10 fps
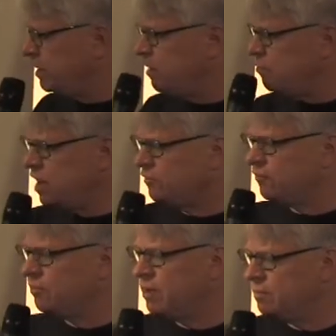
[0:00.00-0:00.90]
They wait
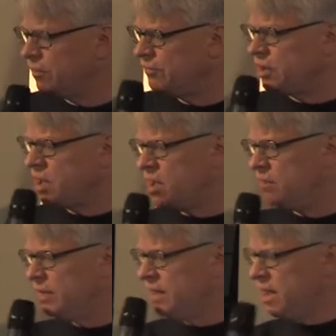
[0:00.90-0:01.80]
for people to
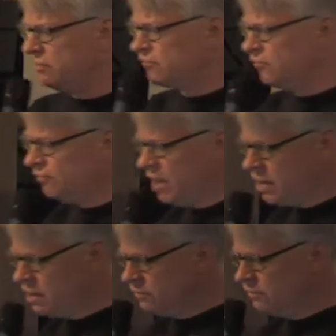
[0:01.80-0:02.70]
come and ask for
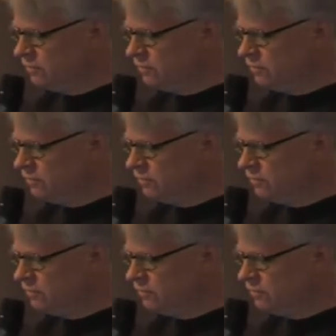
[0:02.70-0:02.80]
records,